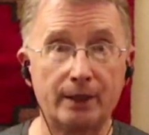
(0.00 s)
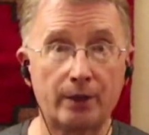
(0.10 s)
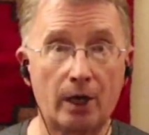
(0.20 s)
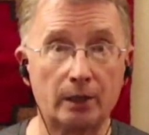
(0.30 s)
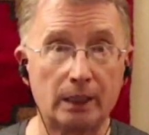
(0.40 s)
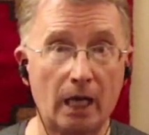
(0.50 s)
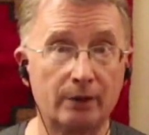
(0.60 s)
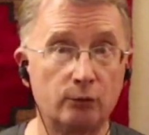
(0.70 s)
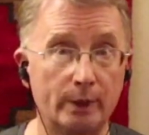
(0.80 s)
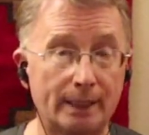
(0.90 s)
are live
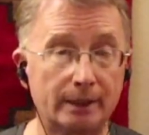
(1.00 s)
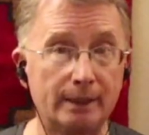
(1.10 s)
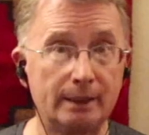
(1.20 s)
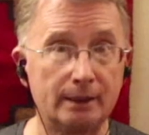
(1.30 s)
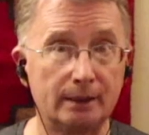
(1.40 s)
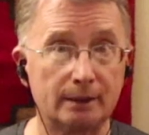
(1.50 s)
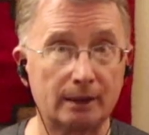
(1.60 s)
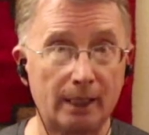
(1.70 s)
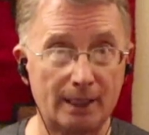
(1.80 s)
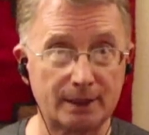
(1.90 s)
weekly
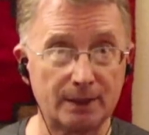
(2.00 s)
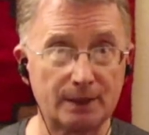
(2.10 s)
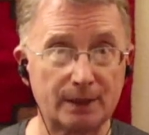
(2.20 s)
classes,